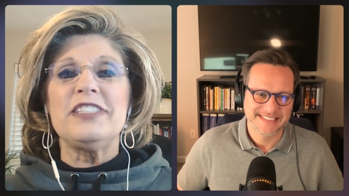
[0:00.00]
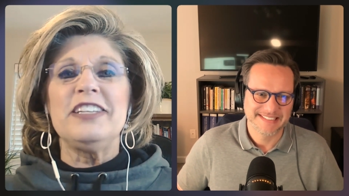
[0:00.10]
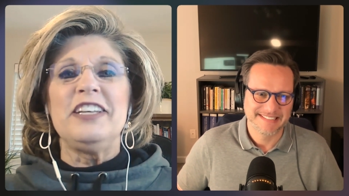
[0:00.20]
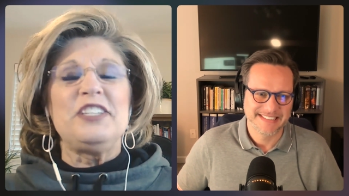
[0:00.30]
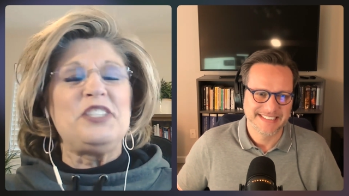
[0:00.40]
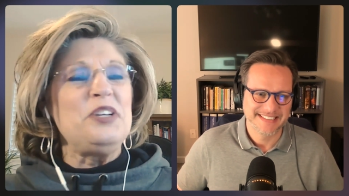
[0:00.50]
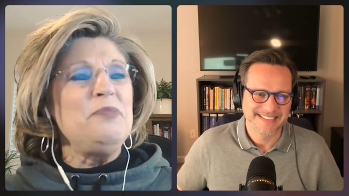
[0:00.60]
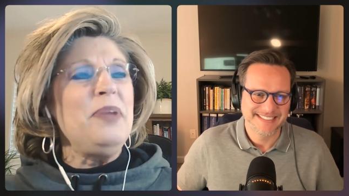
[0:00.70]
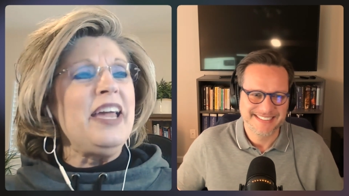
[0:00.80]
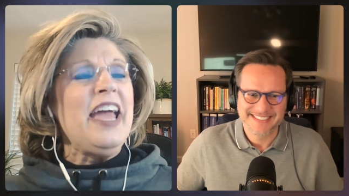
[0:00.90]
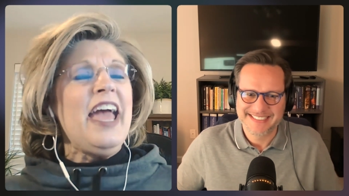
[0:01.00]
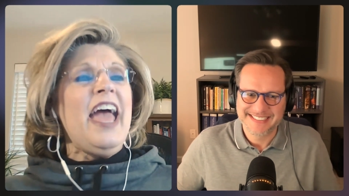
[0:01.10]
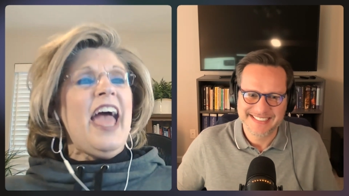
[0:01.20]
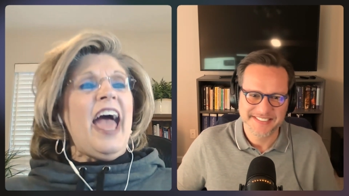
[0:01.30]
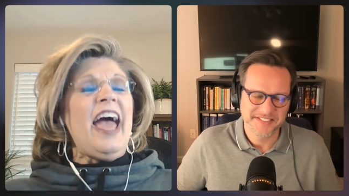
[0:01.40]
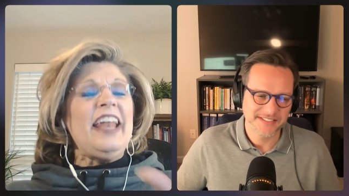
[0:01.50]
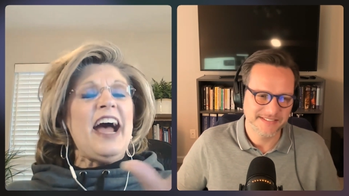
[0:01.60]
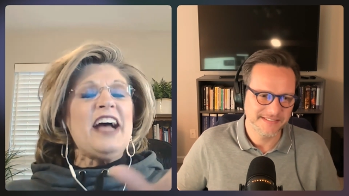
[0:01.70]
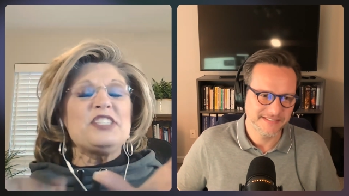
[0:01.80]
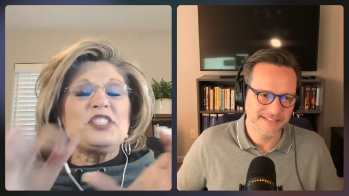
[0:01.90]
Speaker 1: sent it to me and
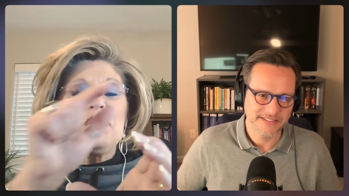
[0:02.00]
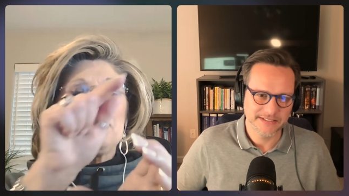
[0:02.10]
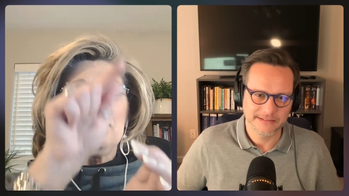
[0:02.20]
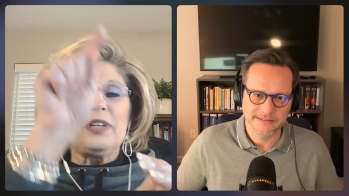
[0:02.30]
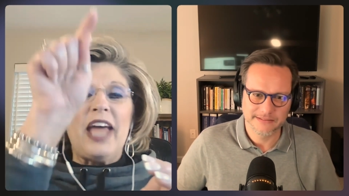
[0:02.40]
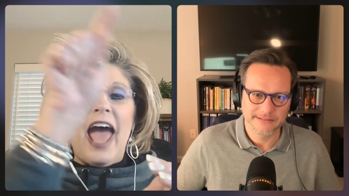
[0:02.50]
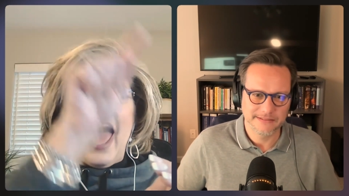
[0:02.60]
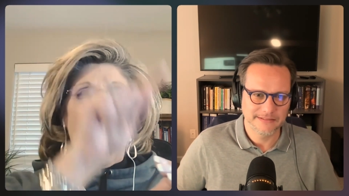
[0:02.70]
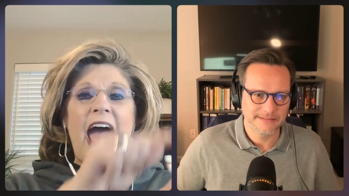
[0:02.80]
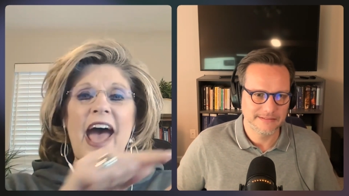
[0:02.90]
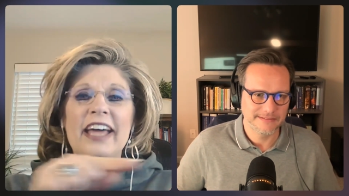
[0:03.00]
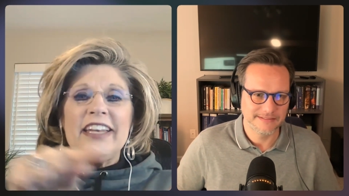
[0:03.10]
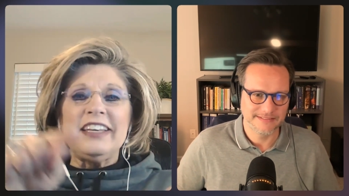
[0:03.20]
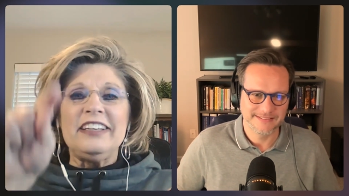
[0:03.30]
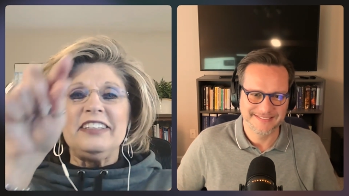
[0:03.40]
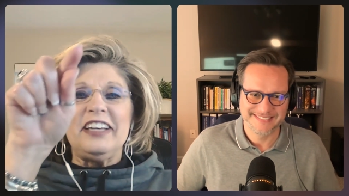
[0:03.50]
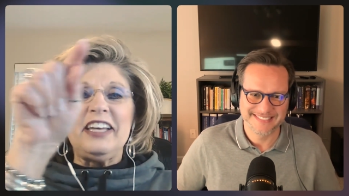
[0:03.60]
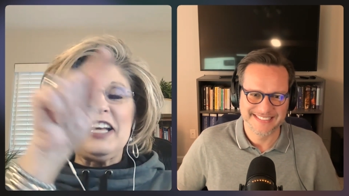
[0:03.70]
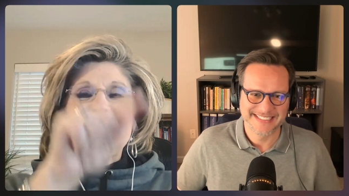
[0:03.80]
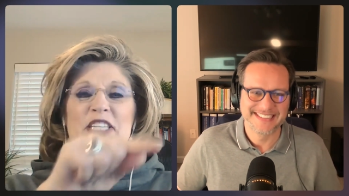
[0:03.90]
I circled ad
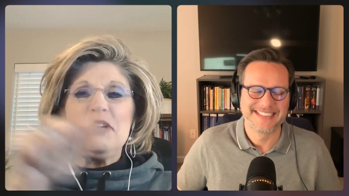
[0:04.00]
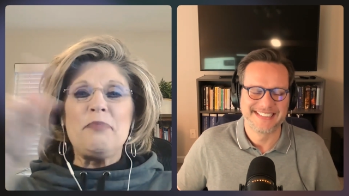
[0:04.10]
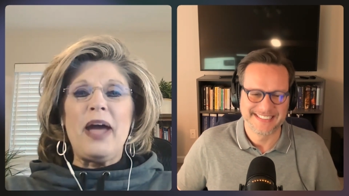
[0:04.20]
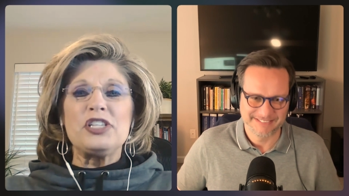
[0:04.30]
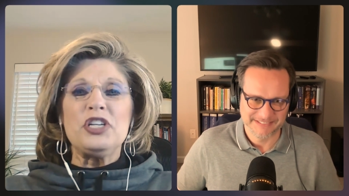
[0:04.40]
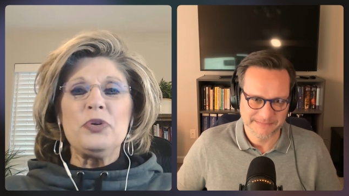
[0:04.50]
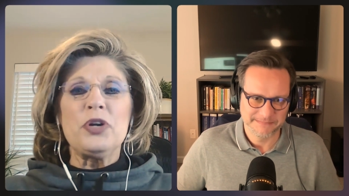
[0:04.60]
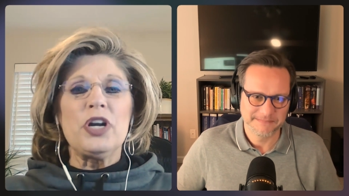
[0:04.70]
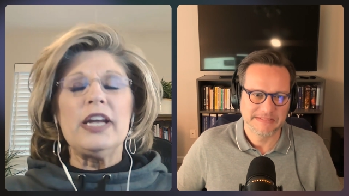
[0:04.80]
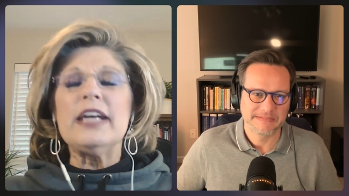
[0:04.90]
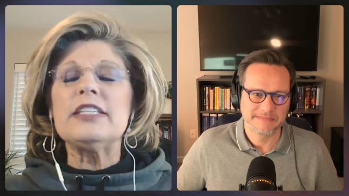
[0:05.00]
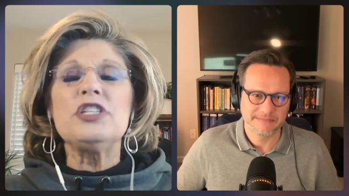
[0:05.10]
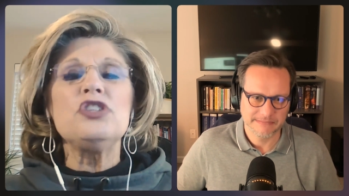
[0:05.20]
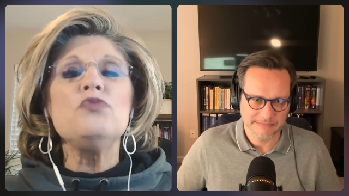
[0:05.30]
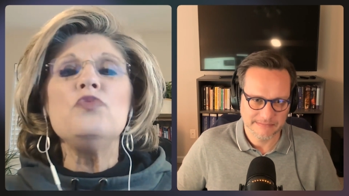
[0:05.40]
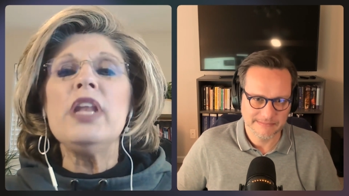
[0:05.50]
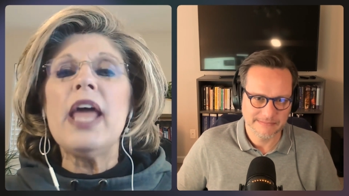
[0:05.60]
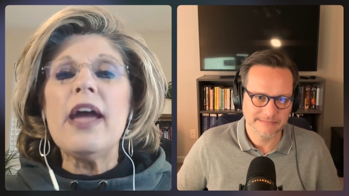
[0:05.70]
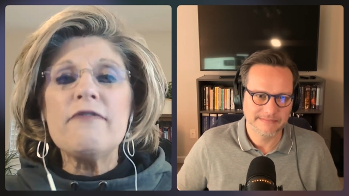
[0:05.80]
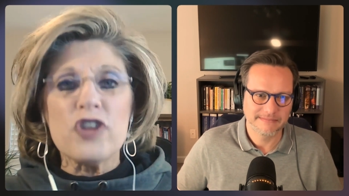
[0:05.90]
and I sent it back to her. And I said, you
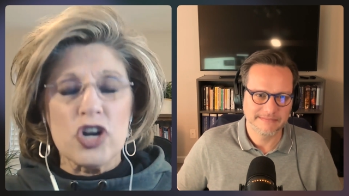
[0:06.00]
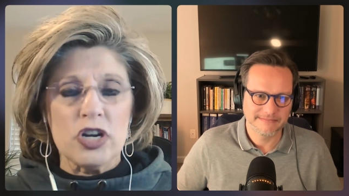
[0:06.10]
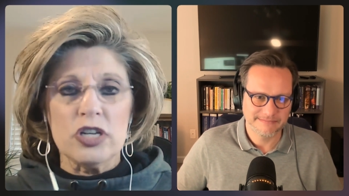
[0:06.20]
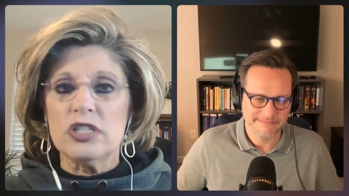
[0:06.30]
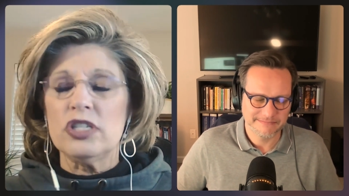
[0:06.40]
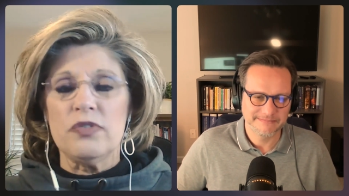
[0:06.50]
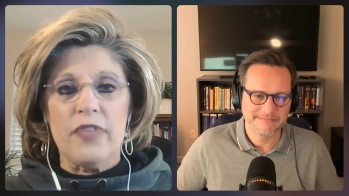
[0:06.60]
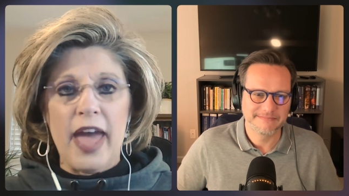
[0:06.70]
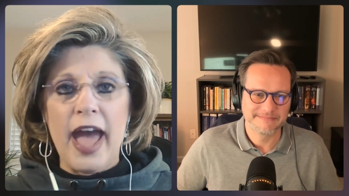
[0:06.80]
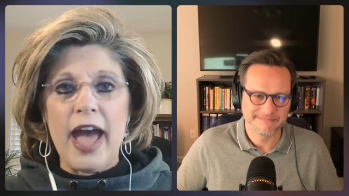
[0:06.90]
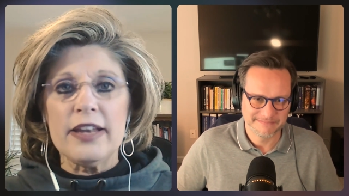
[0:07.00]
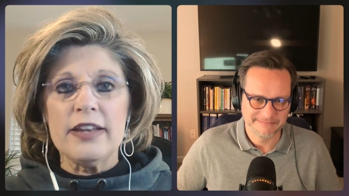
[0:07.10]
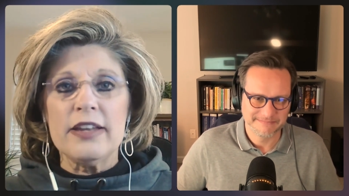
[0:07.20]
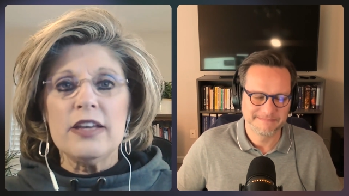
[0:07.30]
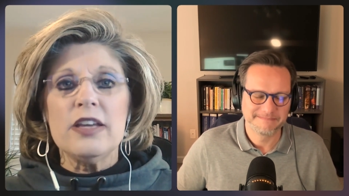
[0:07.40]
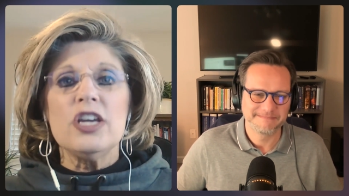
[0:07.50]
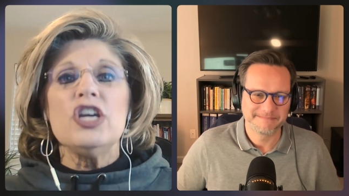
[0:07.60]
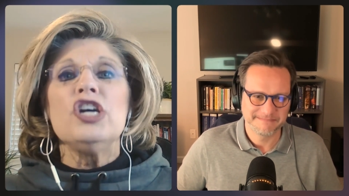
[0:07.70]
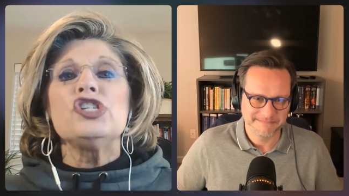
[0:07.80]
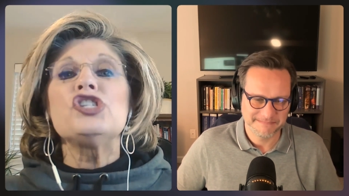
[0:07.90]
never do that.
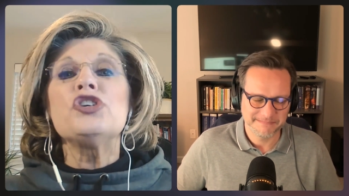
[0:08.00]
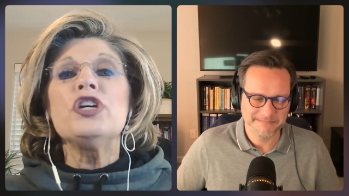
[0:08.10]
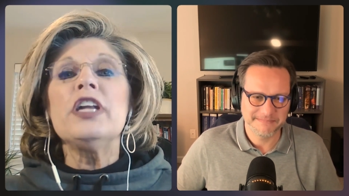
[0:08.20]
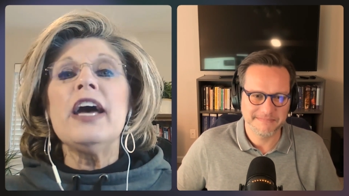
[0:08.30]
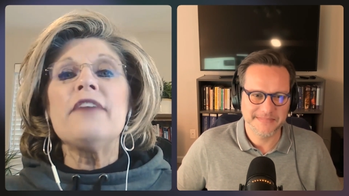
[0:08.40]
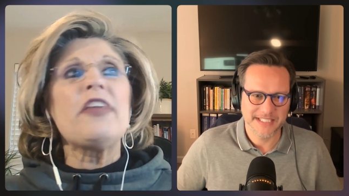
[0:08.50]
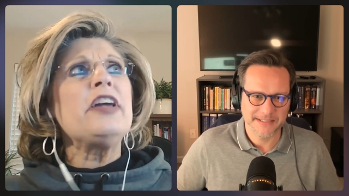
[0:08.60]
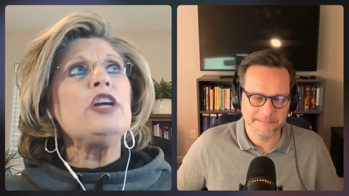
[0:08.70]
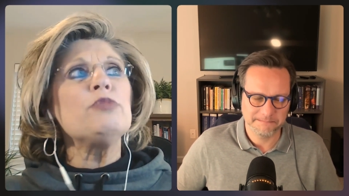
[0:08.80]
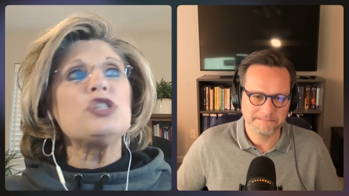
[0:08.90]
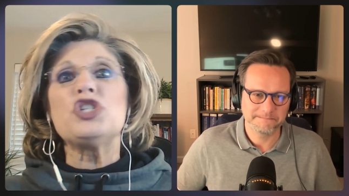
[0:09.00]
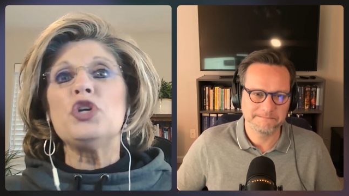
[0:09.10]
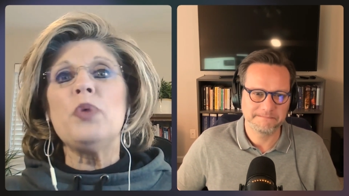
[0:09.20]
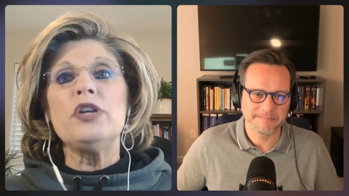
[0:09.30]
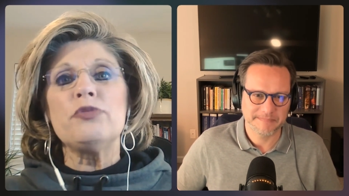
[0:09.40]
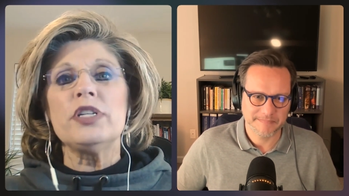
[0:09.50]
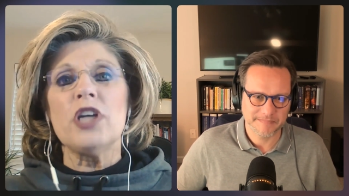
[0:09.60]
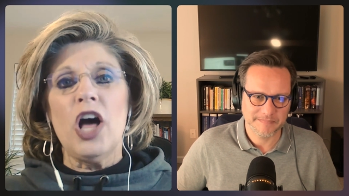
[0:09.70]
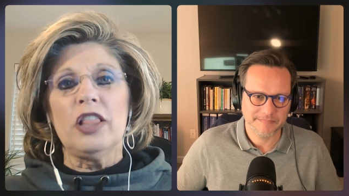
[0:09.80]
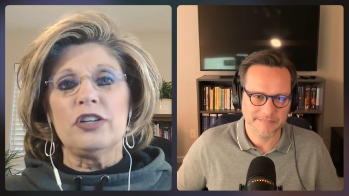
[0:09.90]
Sure enough, I think it was
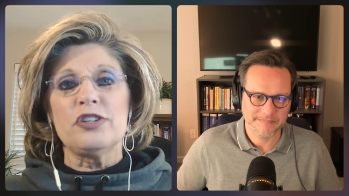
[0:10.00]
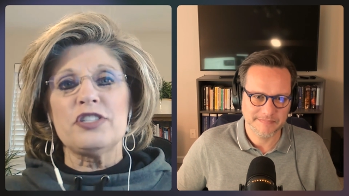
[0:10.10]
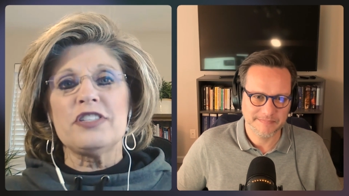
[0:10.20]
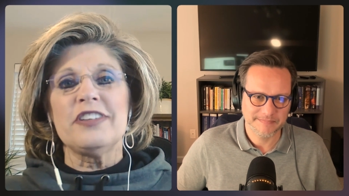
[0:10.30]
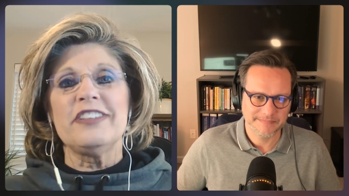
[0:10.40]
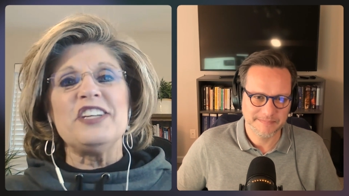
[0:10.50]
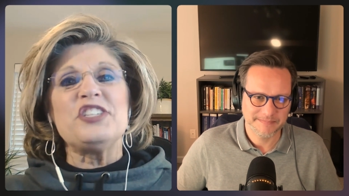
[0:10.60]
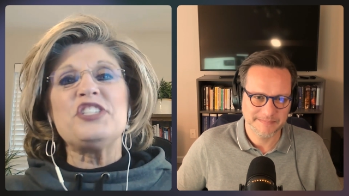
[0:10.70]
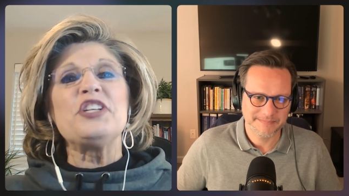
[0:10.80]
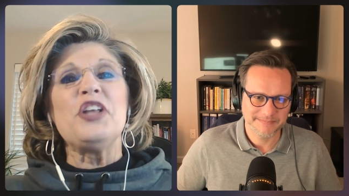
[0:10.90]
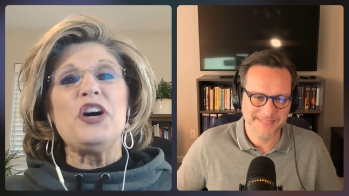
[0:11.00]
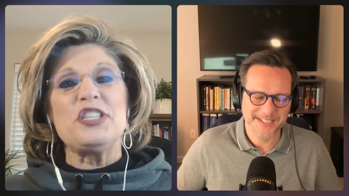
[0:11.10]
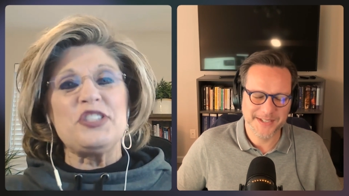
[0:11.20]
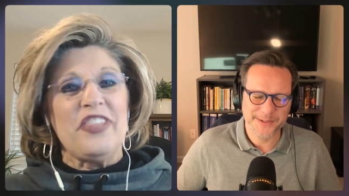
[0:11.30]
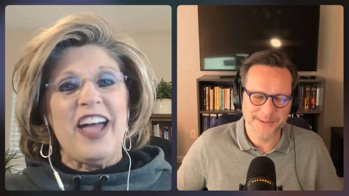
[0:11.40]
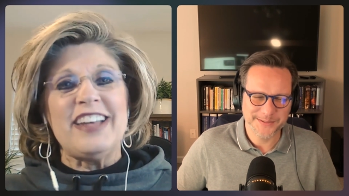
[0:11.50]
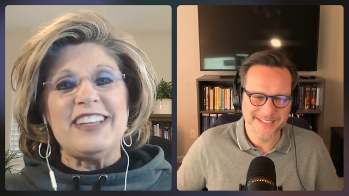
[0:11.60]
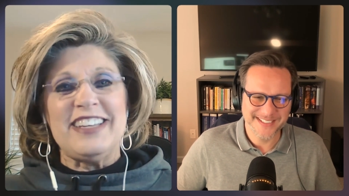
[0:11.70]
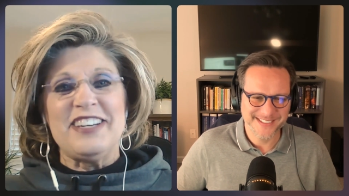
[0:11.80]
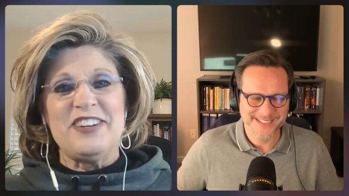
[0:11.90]
$200 that she lost oh, on that
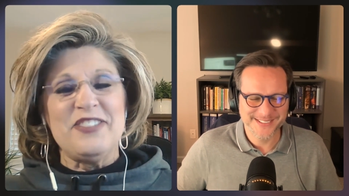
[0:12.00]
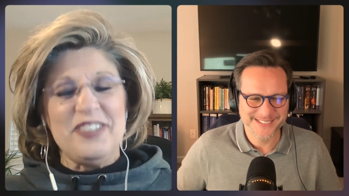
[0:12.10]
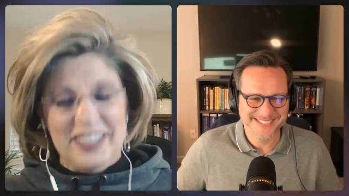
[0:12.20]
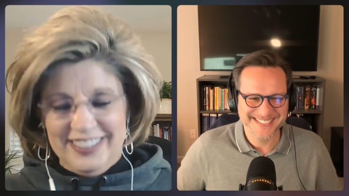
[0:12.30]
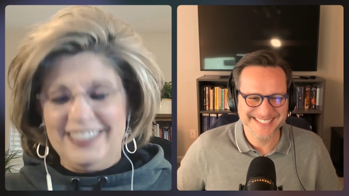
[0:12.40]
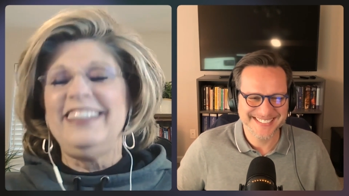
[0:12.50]
no. deal. Uh,